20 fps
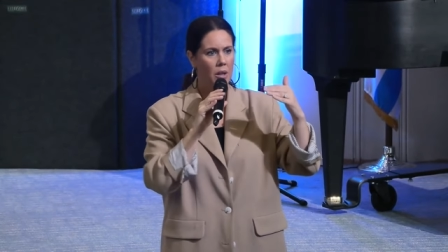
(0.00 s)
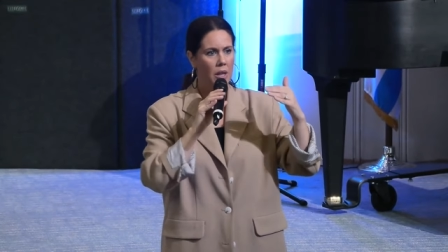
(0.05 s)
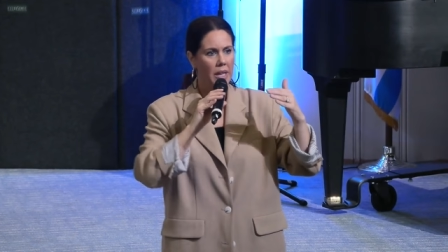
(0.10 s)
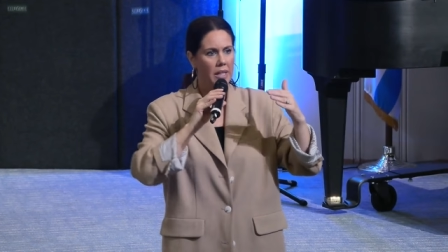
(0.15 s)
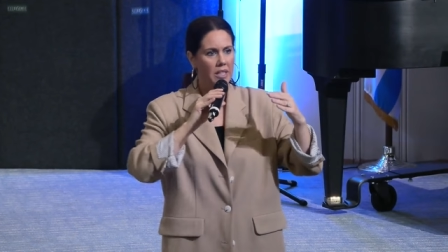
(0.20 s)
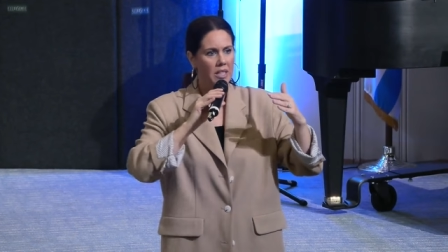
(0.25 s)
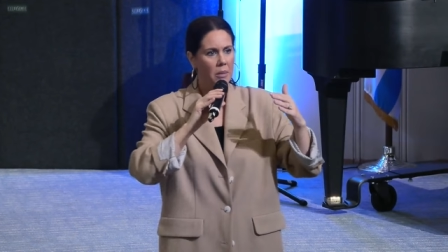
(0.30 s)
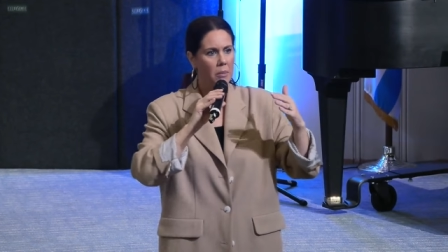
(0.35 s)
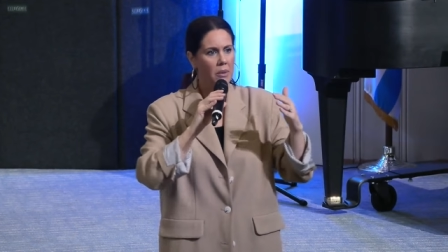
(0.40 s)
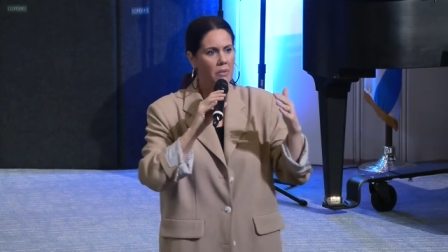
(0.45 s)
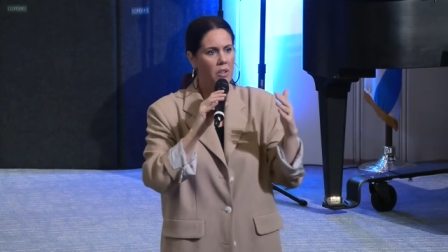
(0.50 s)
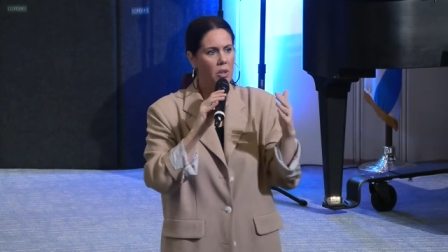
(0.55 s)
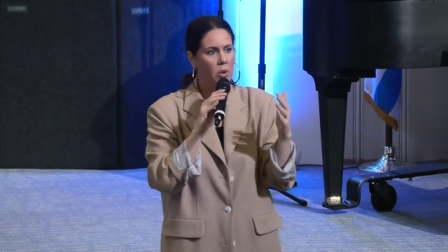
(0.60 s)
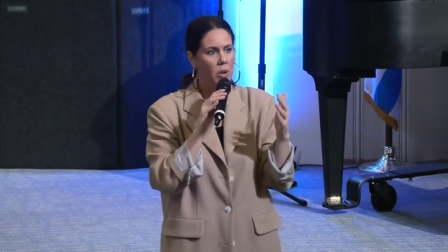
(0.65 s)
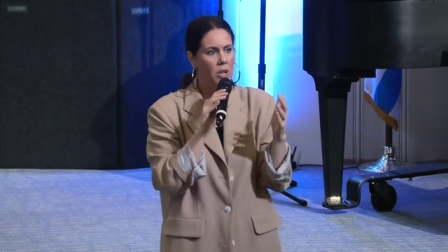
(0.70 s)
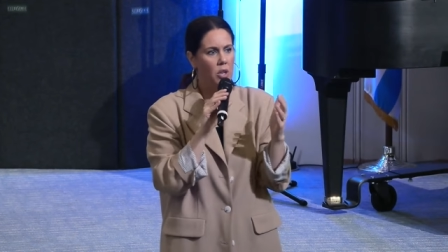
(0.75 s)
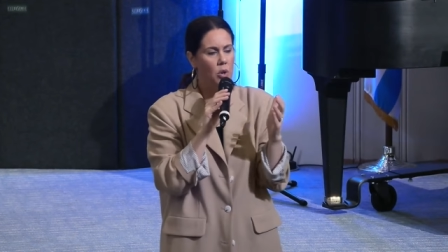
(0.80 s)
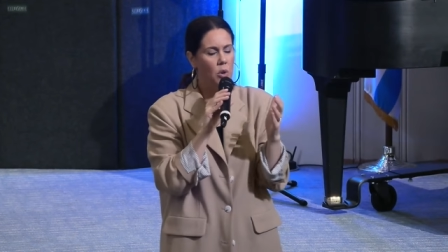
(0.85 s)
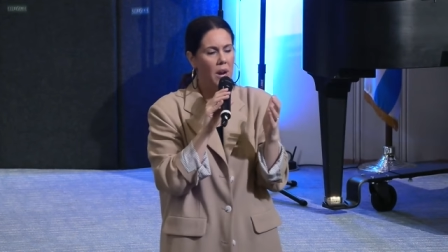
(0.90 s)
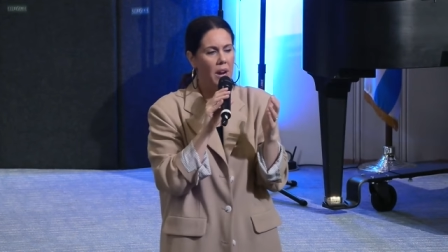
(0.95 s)
Like some of
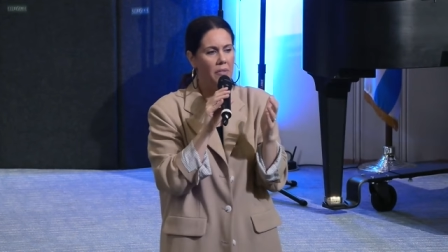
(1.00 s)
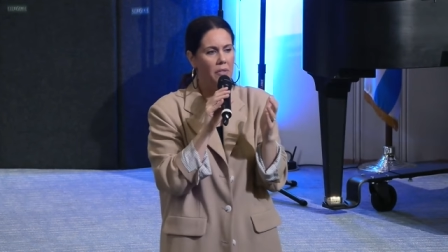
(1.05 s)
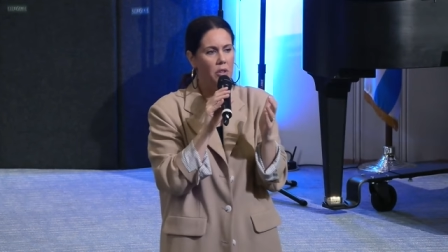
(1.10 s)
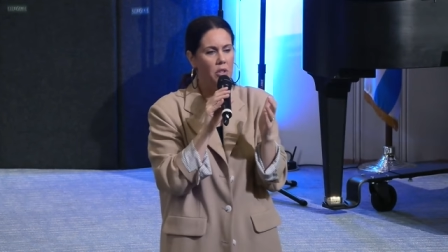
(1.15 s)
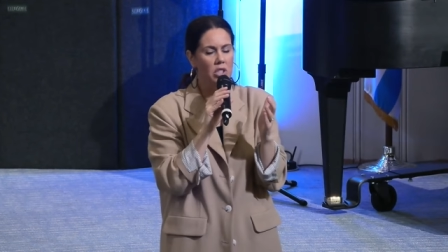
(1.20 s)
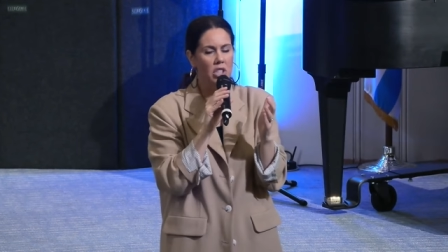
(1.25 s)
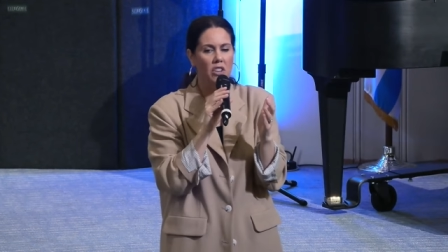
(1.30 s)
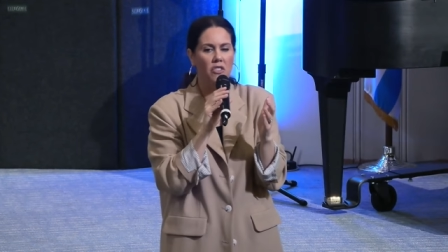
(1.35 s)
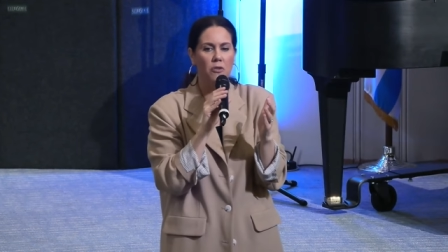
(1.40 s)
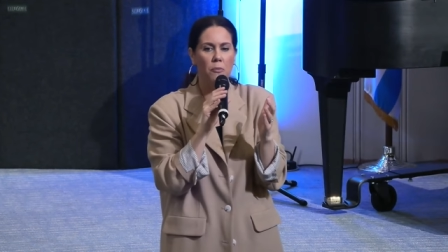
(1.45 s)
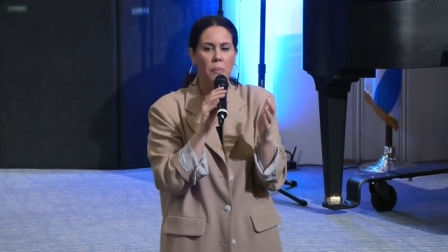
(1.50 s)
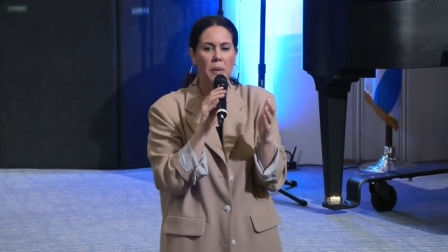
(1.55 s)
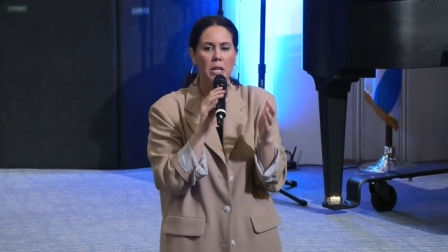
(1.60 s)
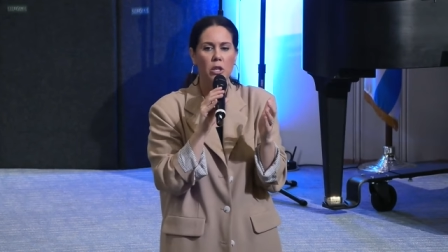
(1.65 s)
you, you have yourself